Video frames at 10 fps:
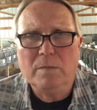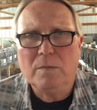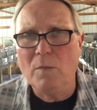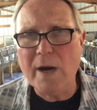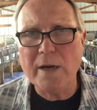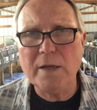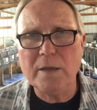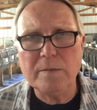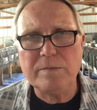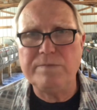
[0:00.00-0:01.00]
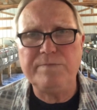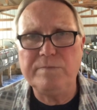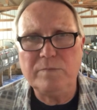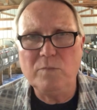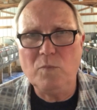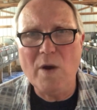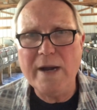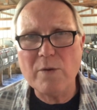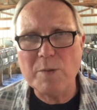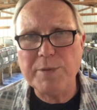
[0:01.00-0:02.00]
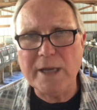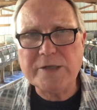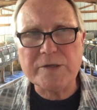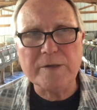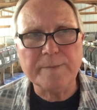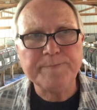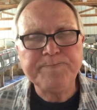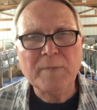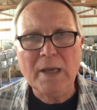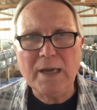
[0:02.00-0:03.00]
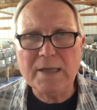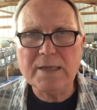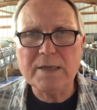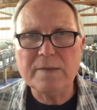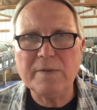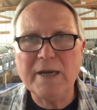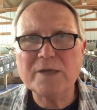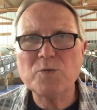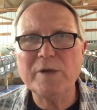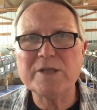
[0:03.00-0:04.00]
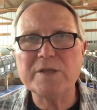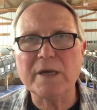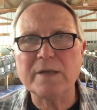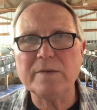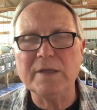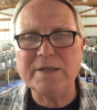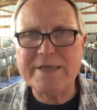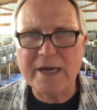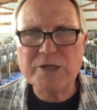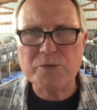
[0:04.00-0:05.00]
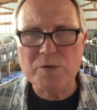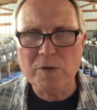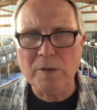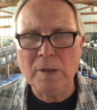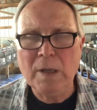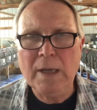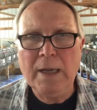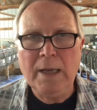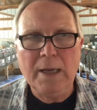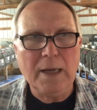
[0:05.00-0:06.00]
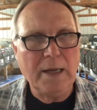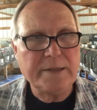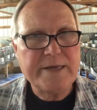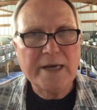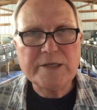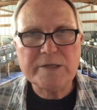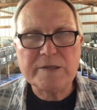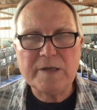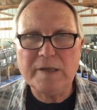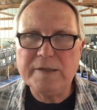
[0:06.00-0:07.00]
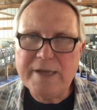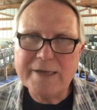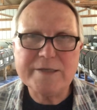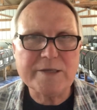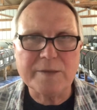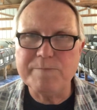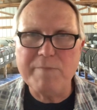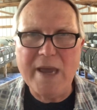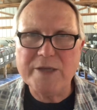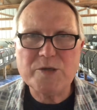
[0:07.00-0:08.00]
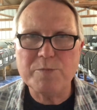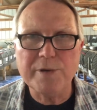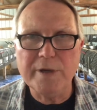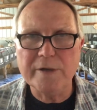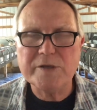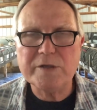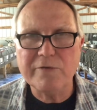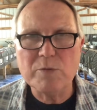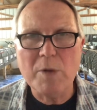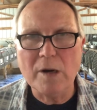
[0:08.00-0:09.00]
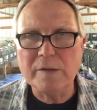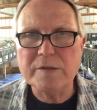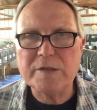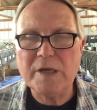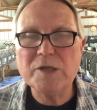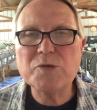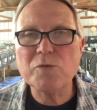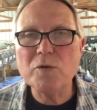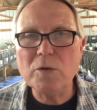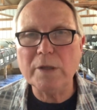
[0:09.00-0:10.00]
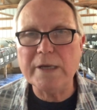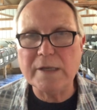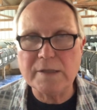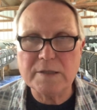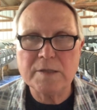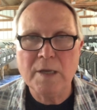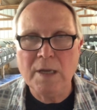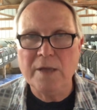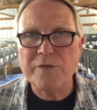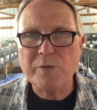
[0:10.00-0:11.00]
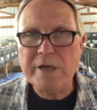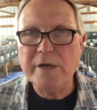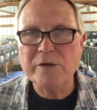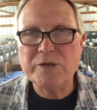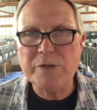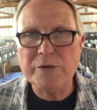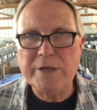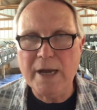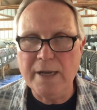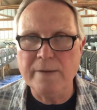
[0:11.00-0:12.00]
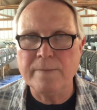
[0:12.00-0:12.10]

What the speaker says: why not replace her? And the next one is the Tex rule. Tex is a master breeder, Silver Martins. His rule is 3 years and they're done.